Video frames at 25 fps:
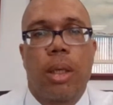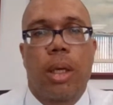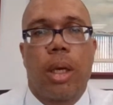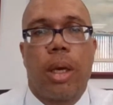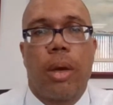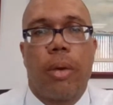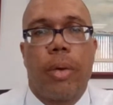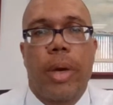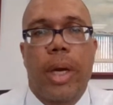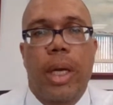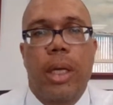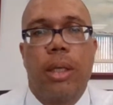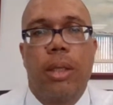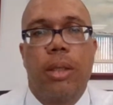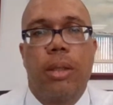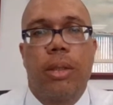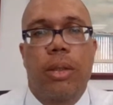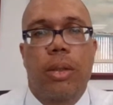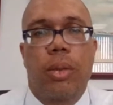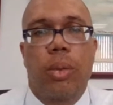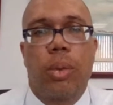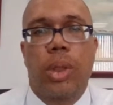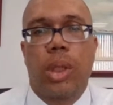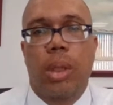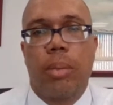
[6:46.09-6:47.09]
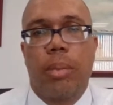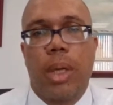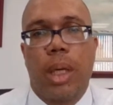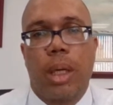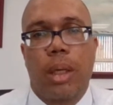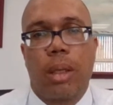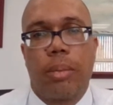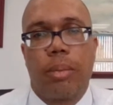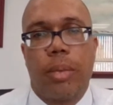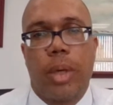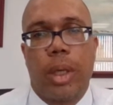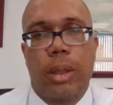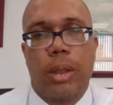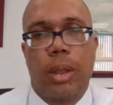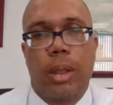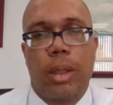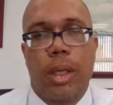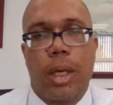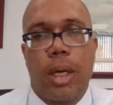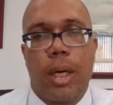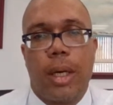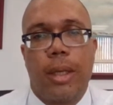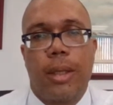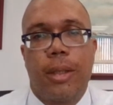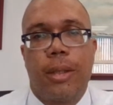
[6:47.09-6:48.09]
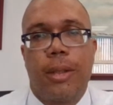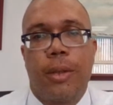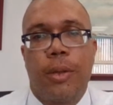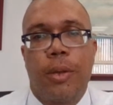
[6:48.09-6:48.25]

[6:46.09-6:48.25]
a red Scotiabank branded card